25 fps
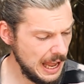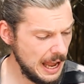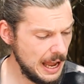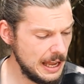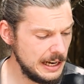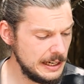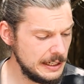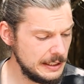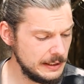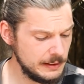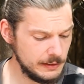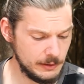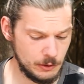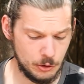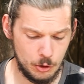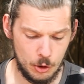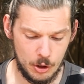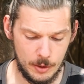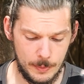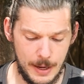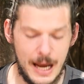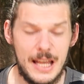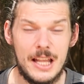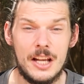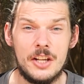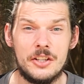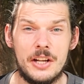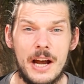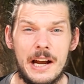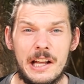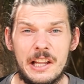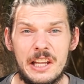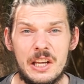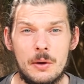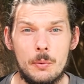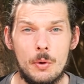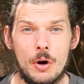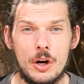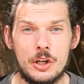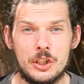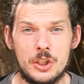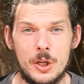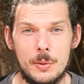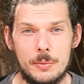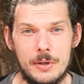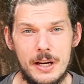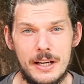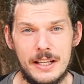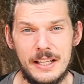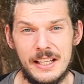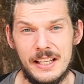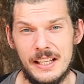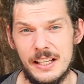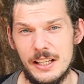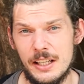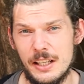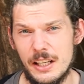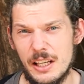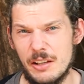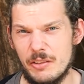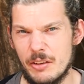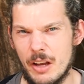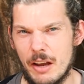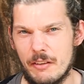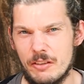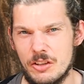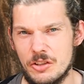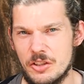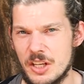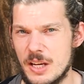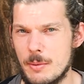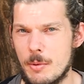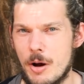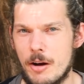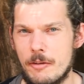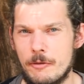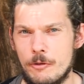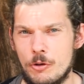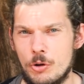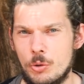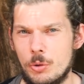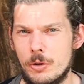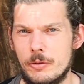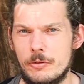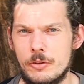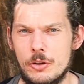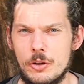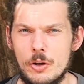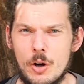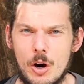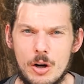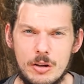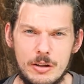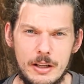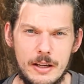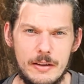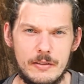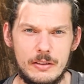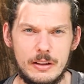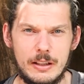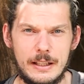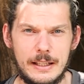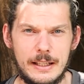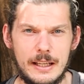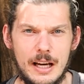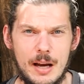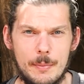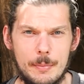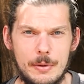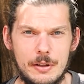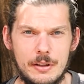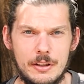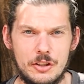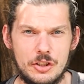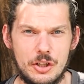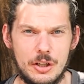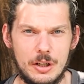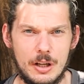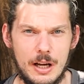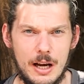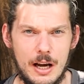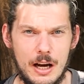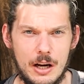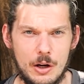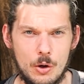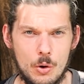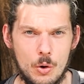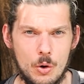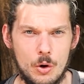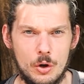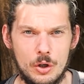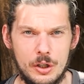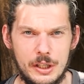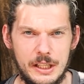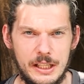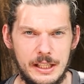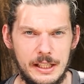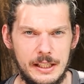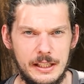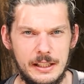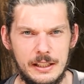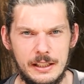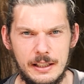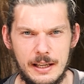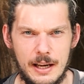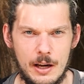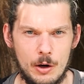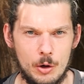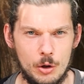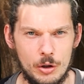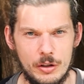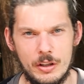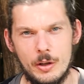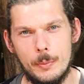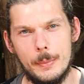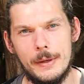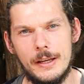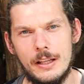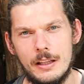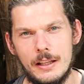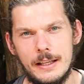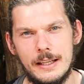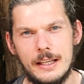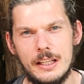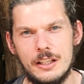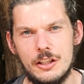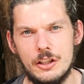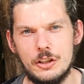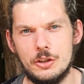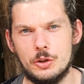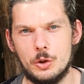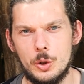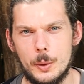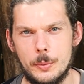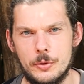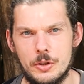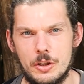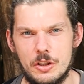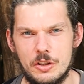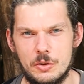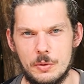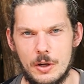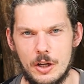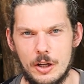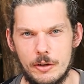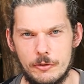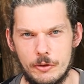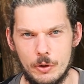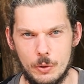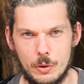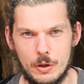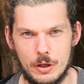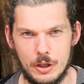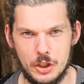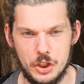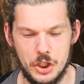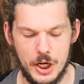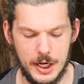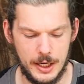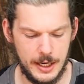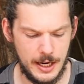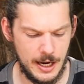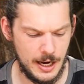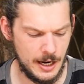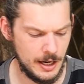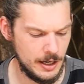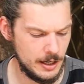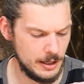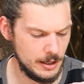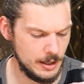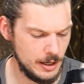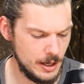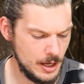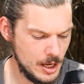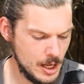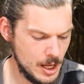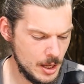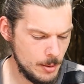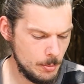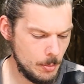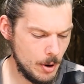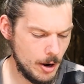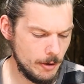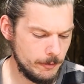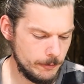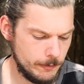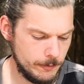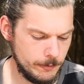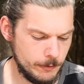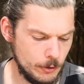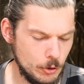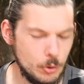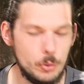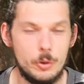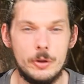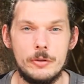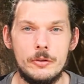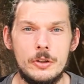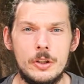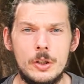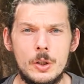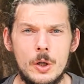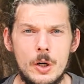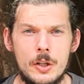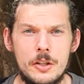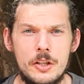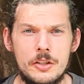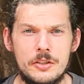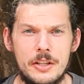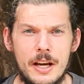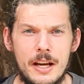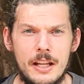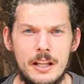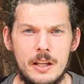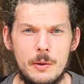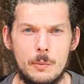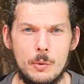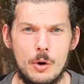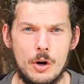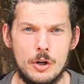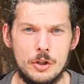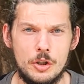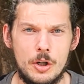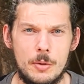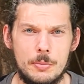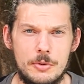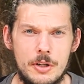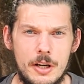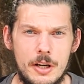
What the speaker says: And talking about this Alien Workshop deck here, if you haven't seen my full review, I'll leave a link up in the corner here, or there'll be a link in the description as well if you want to check out my full review on this Alien Workshop